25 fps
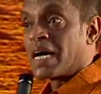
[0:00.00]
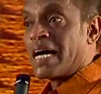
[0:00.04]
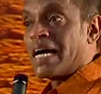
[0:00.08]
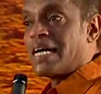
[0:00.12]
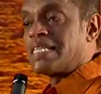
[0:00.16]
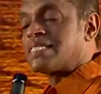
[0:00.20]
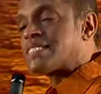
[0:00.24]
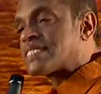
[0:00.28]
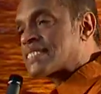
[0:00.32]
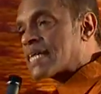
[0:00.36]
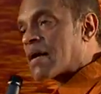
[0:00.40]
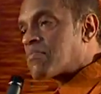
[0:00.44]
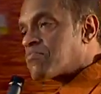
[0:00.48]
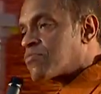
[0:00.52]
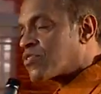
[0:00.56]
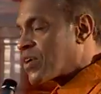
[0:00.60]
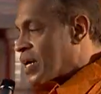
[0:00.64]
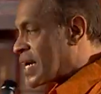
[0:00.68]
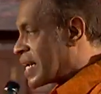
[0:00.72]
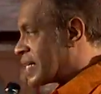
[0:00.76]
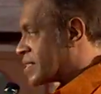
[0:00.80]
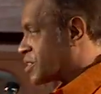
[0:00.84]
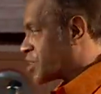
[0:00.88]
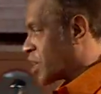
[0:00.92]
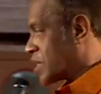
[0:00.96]
In some
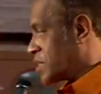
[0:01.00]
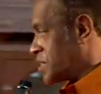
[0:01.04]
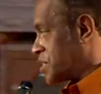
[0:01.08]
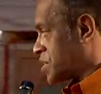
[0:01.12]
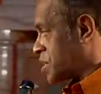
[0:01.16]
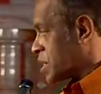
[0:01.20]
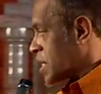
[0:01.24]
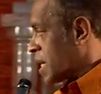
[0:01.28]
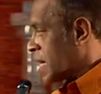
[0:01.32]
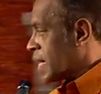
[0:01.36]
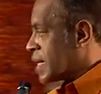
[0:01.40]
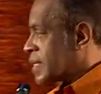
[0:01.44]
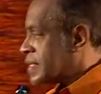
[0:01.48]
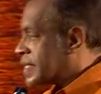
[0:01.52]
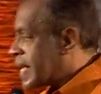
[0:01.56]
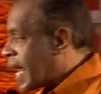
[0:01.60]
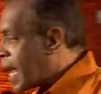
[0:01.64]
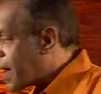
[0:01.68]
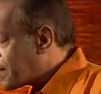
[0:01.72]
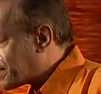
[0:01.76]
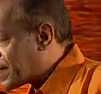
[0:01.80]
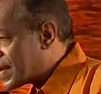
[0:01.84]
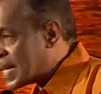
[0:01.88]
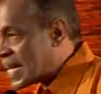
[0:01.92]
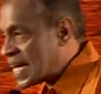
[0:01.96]
religions, they
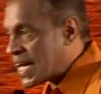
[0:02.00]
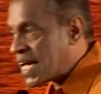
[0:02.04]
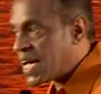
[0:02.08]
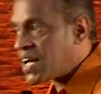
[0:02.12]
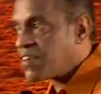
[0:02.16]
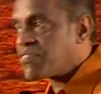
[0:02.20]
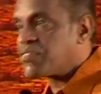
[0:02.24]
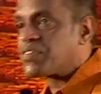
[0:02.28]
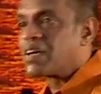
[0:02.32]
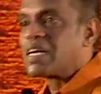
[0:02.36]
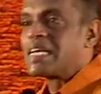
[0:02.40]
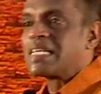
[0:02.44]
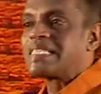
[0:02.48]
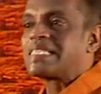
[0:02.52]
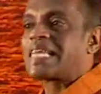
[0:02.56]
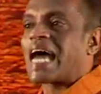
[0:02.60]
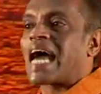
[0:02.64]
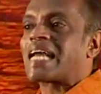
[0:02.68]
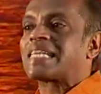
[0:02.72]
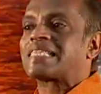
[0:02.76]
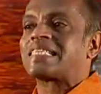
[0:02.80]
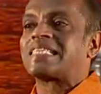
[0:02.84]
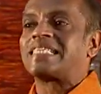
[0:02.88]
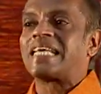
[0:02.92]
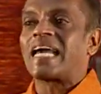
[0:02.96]
believe
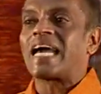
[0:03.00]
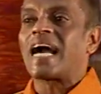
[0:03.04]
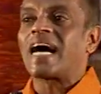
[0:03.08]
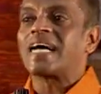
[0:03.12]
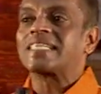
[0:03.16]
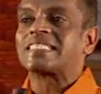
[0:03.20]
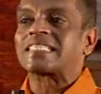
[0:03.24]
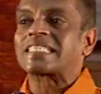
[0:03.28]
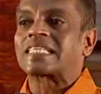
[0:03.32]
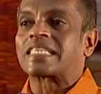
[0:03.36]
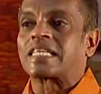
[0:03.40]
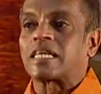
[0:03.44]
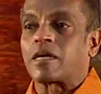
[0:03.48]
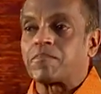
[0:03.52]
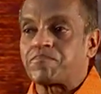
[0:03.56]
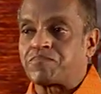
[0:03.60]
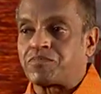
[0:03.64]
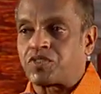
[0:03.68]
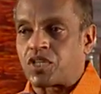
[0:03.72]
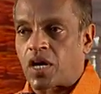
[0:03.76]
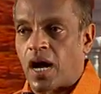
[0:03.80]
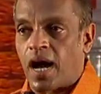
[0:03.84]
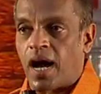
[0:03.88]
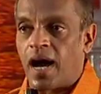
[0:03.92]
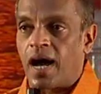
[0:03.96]
that their
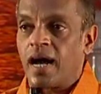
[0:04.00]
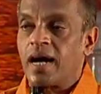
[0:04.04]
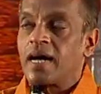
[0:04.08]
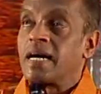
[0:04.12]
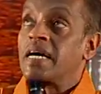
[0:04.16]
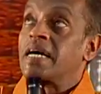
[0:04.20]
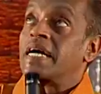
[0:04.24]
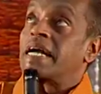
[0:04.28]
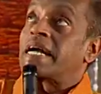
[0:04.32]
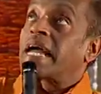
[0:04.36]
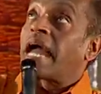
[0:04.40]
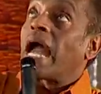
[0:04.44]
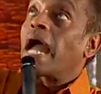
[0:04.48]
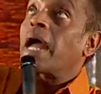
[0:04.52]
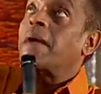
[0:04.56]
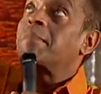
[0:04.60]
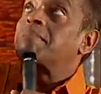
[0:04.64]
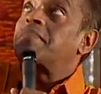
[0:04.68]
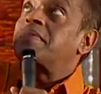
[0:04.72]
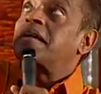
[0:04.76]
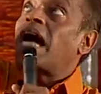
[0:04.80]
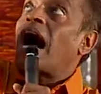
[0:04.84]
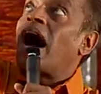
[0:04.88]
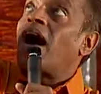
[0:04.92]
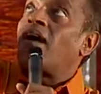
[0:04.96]
scripture
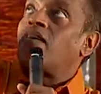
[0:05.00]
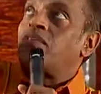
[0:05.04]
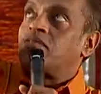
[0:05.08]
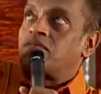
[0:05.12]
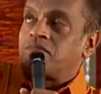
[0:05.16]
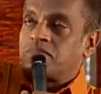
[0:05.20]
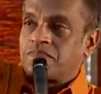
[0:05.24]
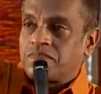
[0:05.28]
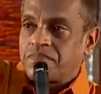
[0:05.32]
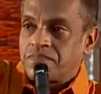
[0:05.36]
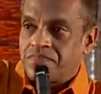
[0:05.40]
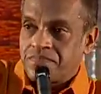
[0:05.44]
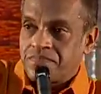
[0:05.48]
came down,